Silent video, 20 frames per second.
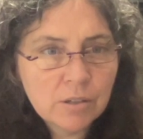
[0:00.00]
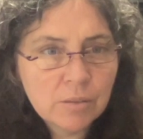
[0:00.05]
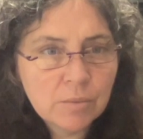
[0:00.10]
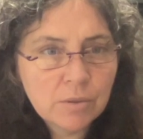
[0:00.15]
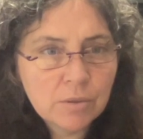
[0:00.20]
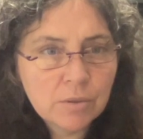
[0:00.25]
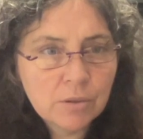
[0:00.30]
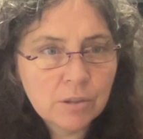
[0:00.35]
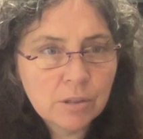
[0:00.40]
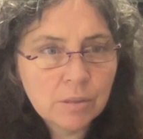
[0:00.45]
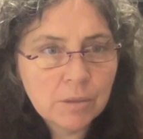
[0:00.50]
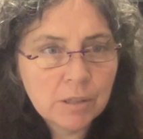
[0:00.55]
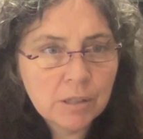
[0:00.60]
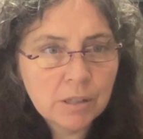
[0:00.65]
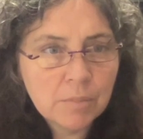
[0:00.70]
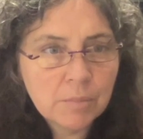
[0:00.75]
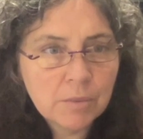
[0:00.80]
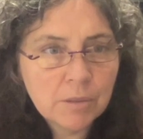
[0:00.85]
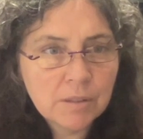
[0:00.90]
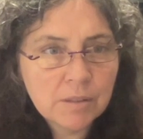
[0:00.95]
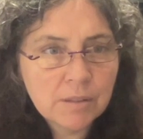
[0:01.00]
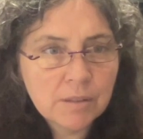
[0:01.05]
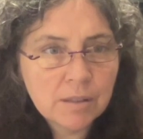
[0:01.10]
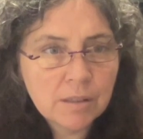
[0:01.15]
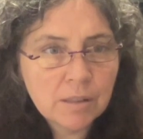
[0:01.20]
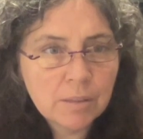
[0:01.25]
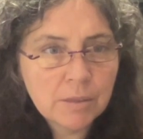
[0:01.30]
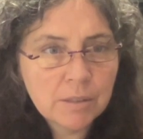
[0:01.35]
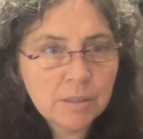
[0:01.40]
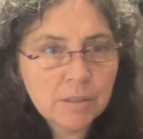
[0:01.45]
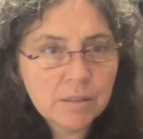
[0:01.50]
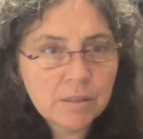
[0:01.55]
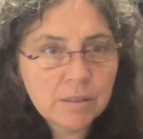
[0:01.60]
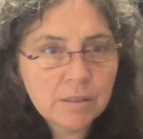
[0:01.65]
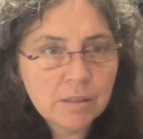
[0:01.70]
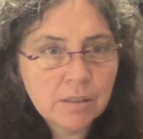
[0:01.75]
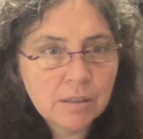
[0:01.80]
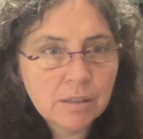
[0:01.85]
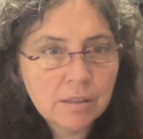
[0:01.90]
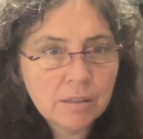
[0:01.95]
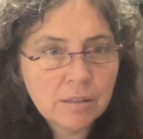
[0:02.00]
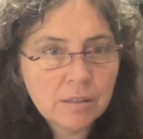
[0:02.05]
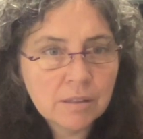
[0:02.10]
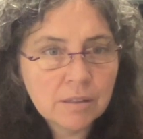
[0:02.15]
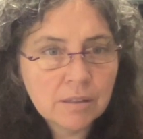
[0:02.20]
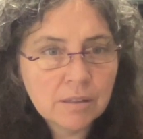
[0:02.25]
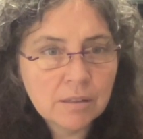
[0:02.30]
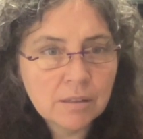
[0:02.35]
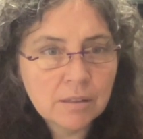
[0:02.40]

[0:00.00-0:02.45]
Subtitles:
was going to become a celibate sannyasin.